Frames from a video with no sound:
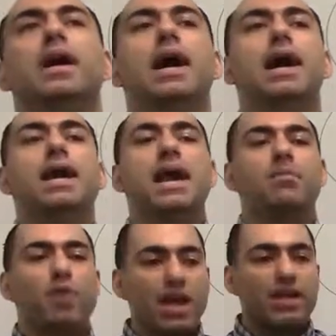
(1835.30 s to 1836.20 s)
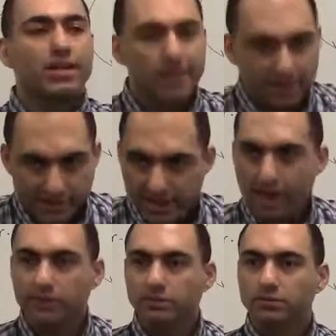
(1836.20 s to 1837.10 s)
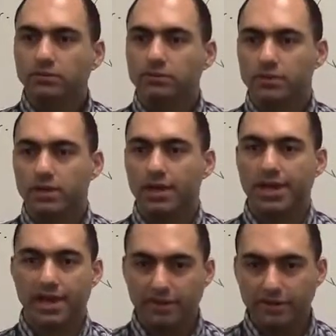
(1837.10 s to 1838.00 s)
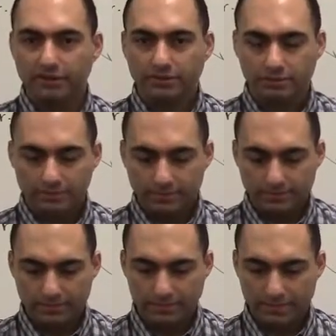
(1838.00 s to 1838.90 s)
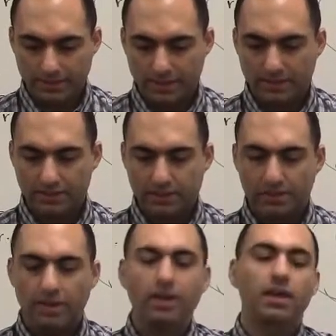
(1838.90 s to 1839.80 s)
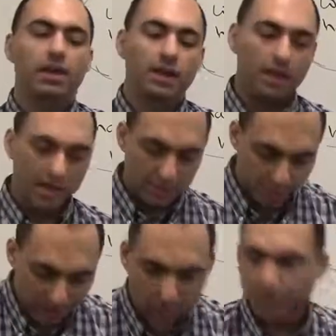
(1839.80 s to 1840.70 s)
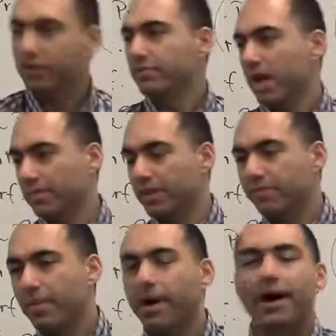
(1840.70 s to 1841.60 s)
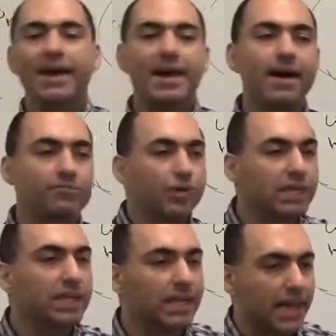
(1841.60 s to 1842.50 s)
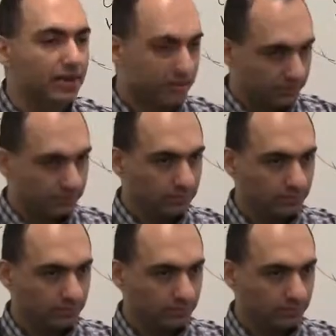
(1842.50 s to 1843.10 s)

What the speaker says: I am writing a letter now. A letter is being written by me. I have written a letter.